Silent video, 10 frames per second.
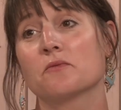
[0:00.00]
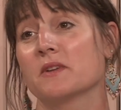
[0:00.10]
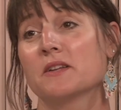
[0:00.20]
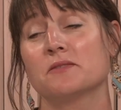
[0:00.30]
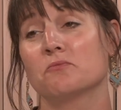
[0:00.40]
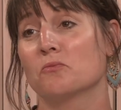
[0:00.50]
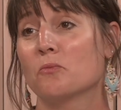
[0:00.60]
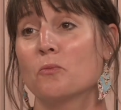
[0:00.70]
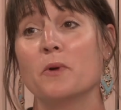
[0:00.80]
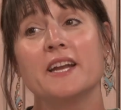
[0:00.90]
It's
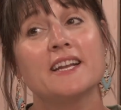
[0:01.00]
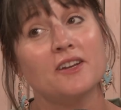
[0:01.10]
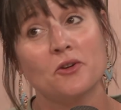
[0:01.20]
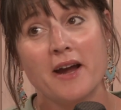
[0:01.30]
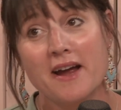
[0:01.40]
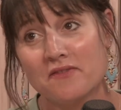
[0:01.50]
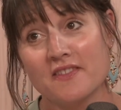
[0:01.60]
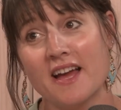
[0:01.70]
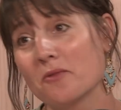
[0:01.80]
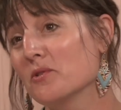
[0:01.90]
we didn't craft that.